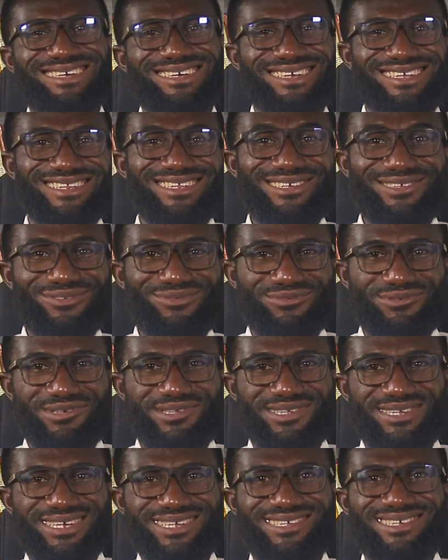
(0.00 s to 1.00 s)
In this
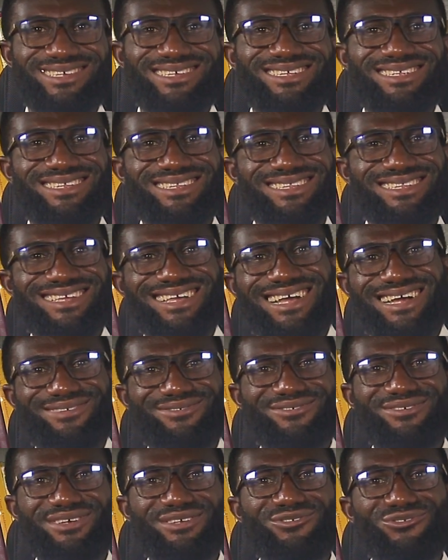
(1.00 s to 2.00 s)
research, they
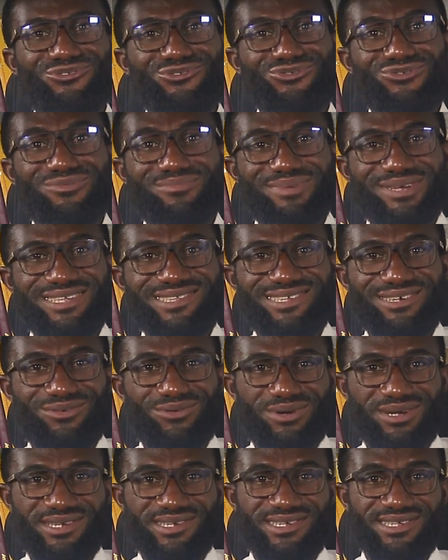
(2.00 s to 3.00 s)
address two basic
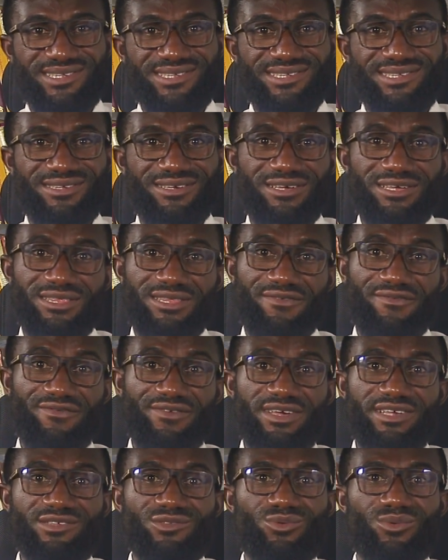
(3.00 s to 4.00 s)
questions. The
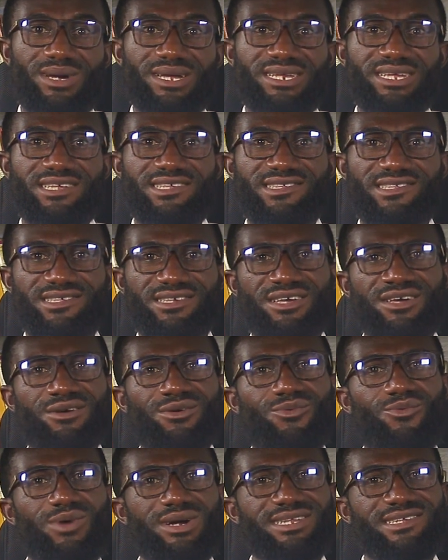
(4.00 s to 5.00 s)
first one is,
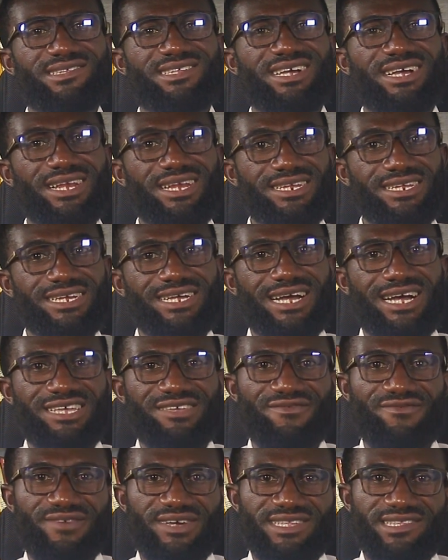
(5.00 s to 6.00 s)
what is the clinical
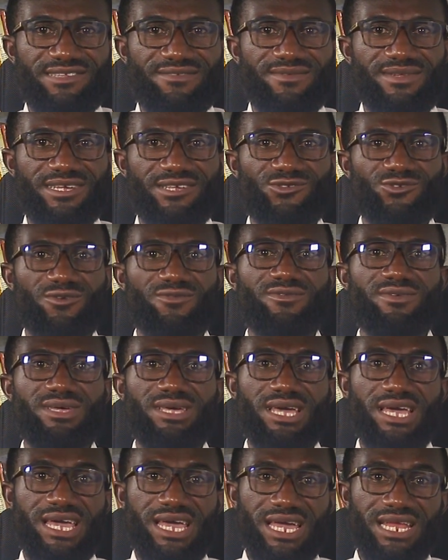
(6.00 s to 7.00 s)
effectiveness of
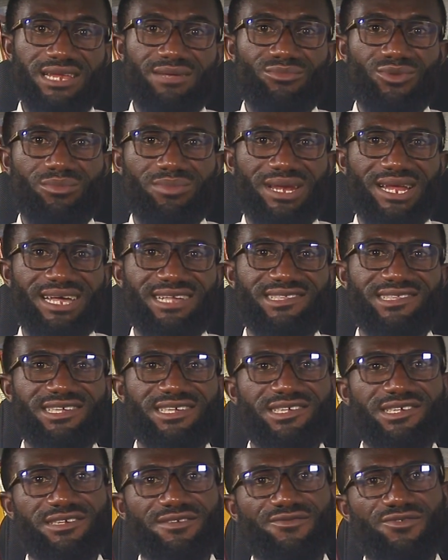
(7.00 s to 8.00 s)
early
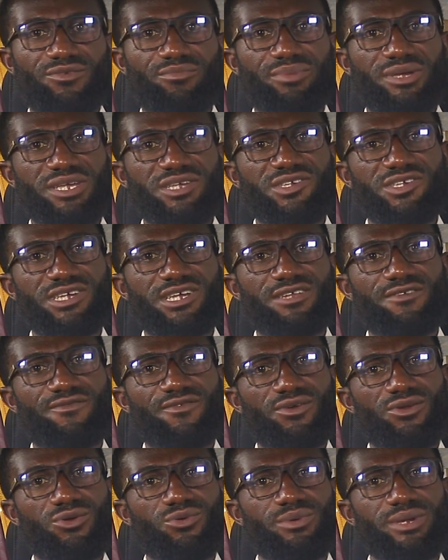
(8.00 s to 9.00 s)
mobilization for patients
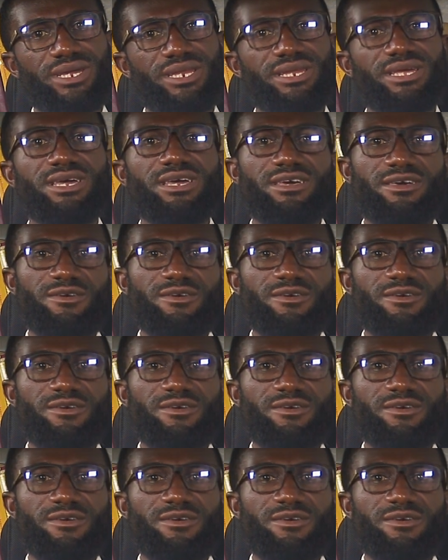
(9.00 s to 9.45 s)
following